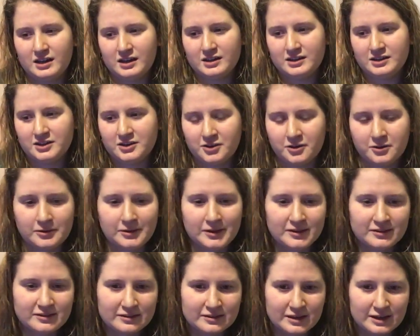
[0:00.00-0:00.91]
You know,
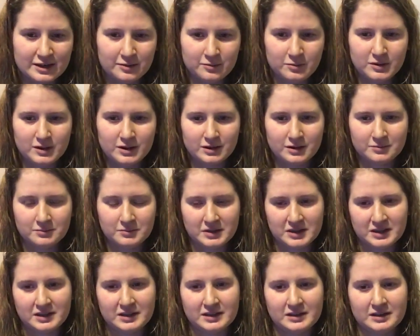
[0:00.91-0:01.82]
this is gonna be
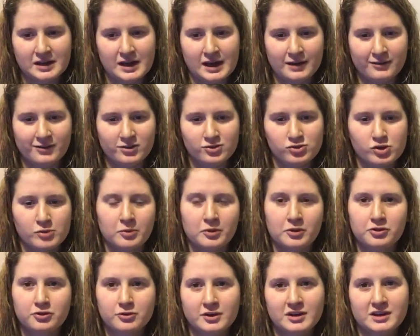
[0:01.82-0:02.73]
me having
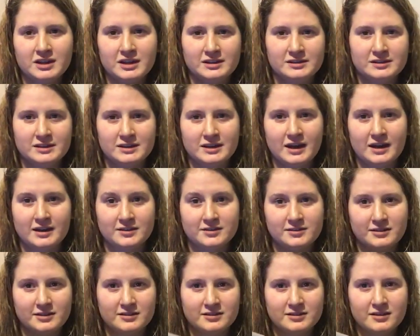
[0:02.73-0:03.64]
trouble drinking the
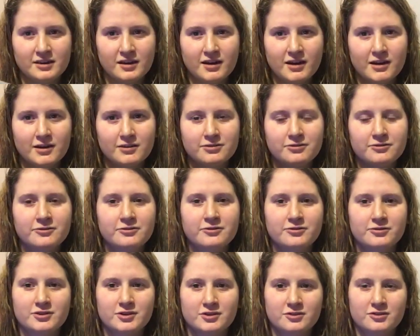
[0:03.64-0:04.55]
nasty
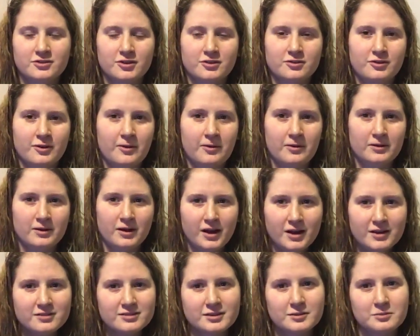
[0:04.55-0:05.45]
stuff to start the
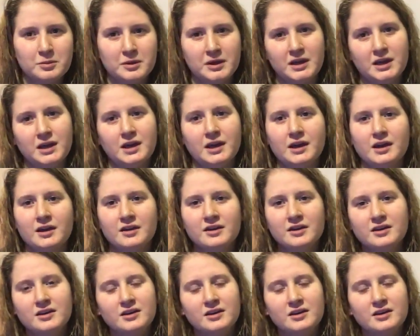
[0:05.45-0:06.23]
colonoscopy.